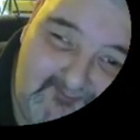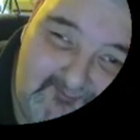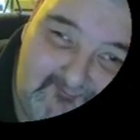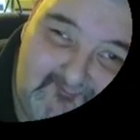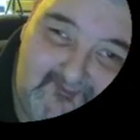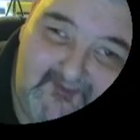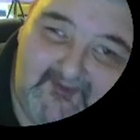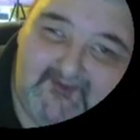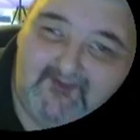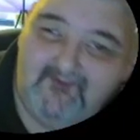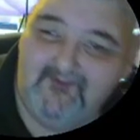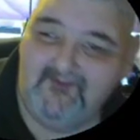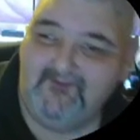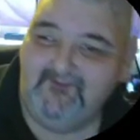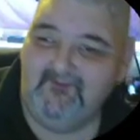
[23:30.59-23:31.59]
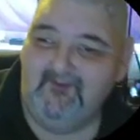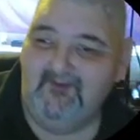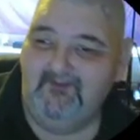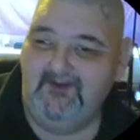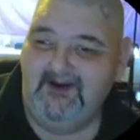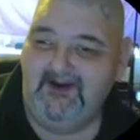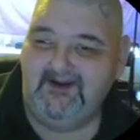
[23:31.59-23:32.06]
really going to enjoy
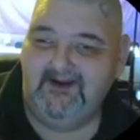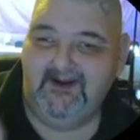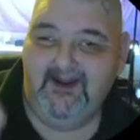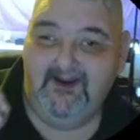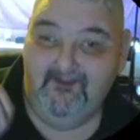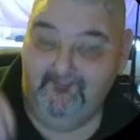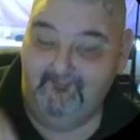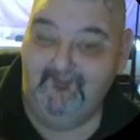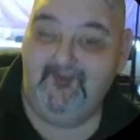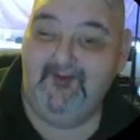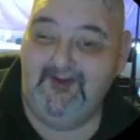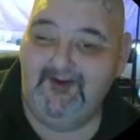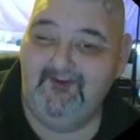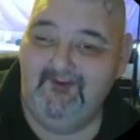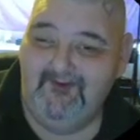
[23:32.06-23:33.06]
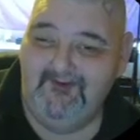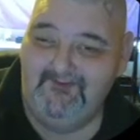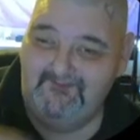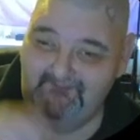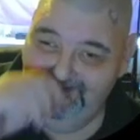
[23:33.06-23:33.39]
making and I'm really going to enjoy